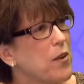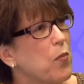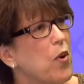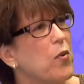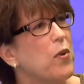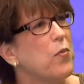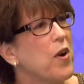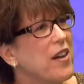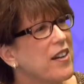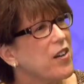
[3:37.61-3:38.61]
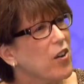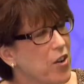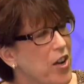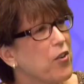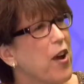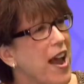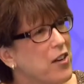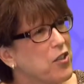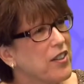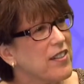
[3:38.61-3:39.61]
and what do we want in our
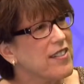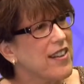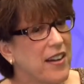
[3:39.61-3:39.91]
interactions?